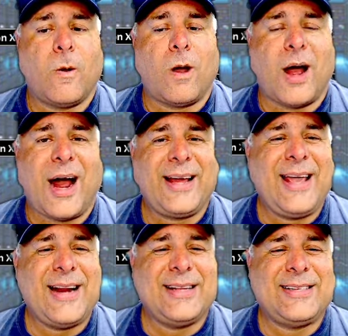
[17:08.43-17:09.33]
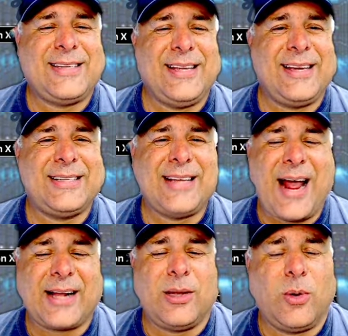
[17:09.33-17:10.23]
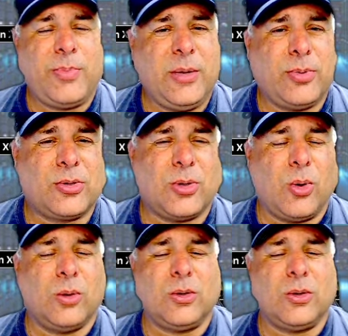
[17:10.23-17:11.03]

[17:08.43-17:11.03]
I can't even see exactly what people sold